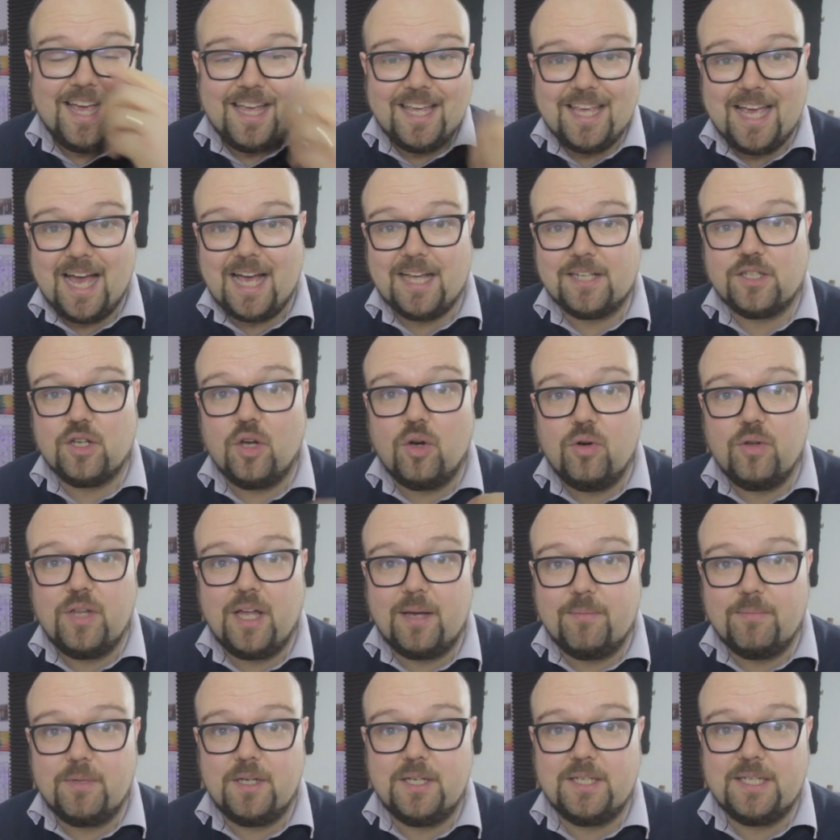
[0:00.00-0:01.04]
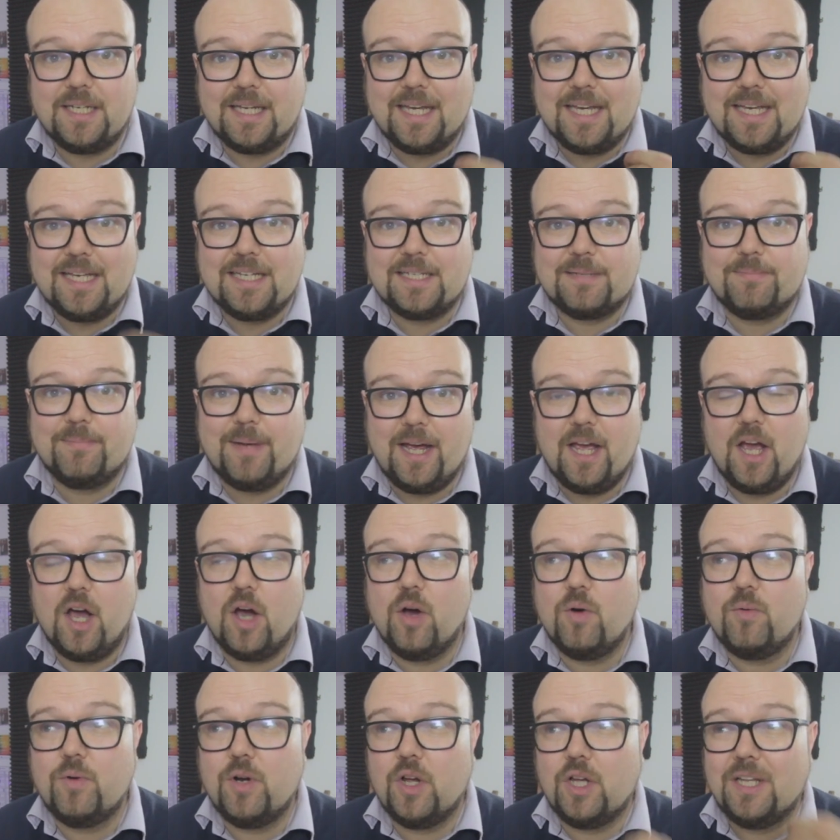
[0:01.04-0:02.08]
Yes, all that music is my
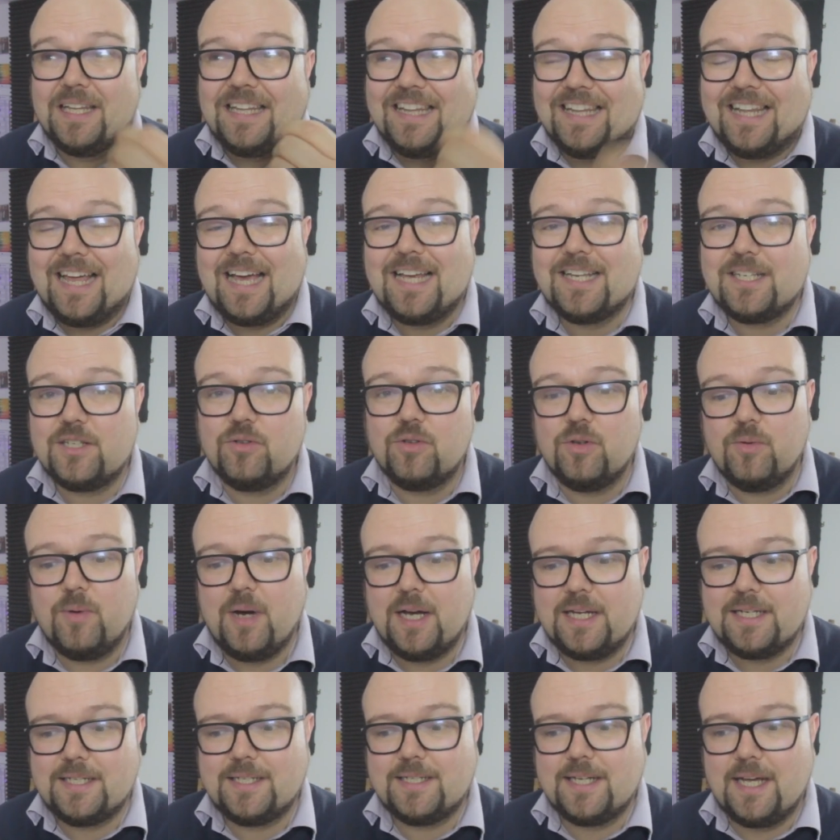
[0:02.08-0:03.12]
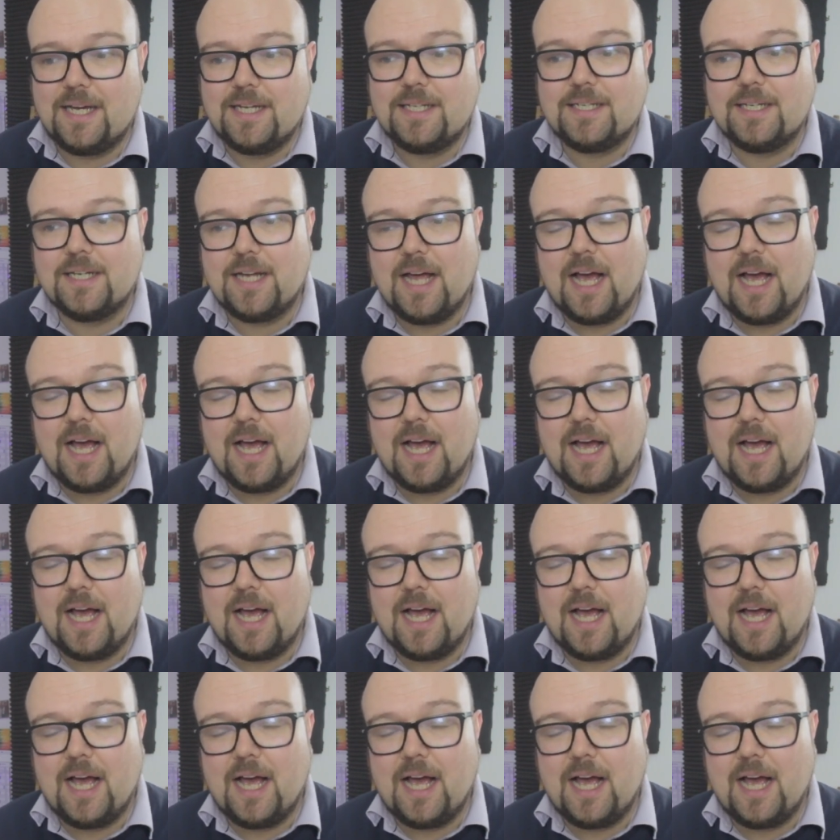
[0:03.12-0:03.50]
own unless otherwise stated.